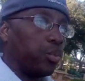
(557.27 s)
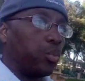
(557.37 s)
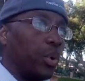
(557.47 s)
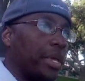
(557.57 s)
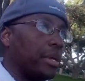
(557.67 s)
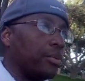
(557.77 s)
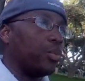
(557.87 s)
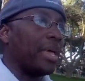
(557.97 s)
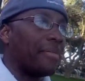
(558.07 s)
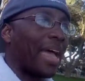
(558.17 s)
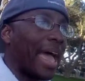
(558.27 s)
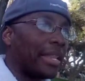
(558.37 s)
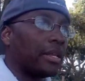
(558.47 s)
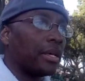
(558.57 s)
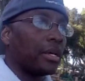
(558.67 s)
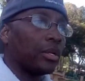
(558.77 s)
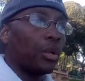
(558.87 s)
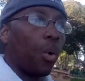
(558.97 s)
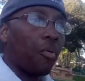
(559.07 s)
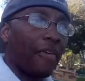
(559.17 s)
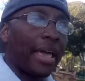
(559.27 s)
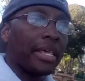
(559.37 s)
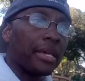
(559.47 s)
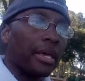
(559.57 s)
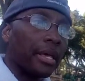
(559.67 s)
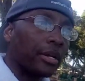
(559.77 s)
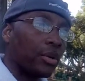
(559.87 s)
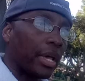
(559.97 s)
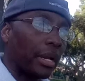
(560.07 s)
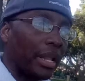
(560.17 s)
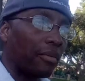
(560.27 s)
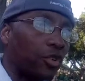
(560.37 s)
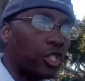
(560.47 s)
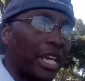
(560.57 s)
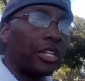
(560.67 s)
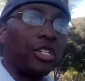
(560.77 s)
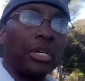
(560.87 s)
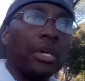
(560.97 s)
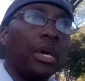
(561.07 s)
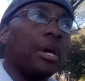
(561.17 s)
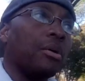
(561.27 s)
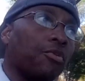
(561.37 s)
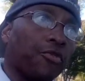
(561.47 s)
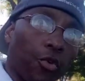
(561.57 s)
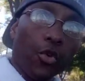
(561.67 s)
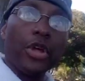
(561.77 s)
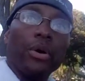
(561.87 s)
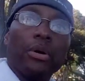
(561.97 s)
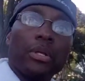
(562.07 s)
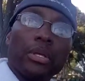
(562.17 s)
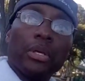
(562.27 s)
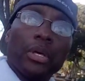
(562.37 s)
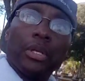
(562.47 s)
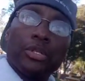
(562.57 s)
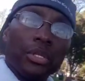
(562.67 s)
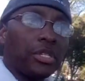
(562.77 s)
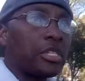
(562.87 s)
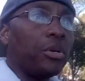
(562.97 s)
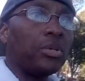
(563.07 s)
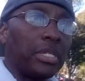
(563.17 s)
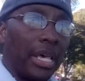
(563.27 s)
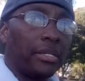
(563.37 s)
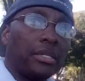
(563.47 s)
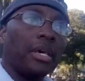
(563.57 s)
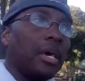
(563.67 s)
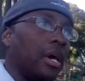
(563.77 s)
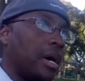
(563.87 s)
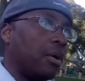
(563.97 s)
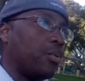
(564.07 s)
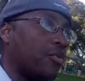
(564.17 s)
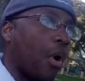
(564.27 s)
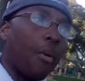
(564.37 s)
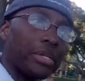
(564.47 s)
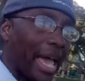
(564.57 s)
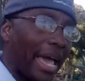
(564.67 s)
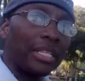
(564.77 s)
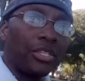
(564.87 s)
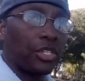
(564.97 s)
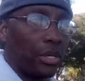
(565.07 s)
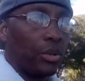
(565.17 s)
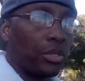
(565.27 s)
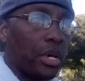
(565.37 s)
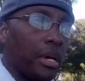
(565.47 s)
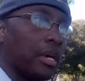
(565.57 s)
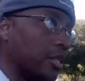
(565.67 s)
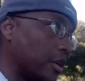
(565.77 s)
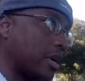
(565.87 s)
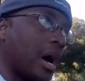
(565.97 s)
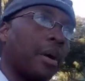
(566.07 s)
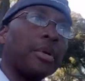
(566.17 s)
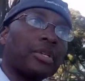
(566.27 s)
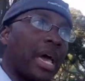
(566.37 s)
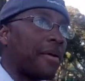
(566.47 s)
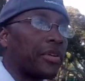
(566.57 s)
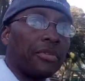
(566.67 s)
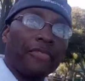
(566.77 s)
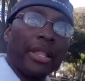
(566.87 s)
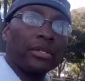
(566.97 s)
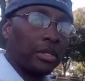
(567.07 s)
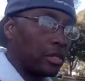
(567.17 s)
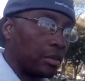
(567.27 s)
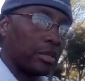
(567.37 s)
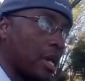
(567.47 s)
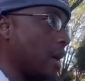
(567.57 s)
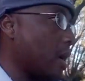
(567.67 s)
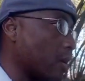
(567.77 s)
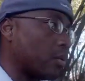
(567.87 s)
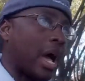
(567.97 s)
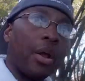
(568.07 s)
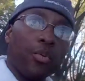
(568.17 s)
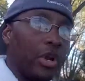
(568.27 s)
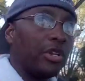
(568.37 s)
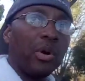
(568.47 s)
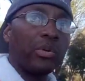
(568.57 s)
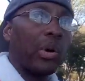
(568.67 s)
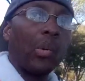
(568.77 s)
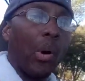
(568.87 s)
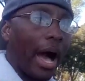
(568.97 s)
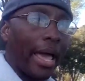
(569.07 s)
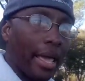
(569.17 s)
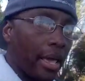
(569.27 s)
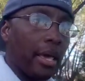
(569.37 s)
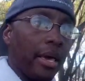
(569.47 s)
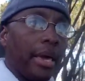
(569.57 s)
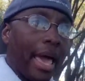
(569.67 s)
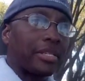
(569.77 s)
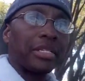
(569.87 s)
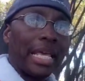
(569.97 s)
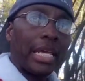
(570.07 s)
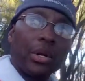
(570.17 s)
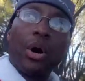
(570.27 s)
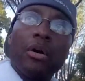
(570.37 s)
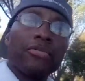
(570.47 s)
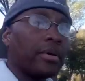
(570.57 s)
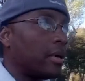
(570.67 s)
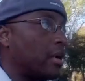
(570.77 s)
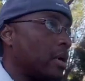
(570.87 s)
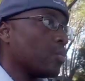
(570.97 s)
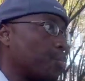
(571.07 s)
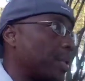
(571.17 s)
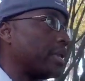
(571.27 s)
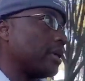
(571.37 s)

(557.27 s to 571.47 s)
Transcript: we have added low fighting and level changing for real to the skill sets. We've always had these skills. They're common to the African fighting systems. I really don't know why it hasn't taken off, but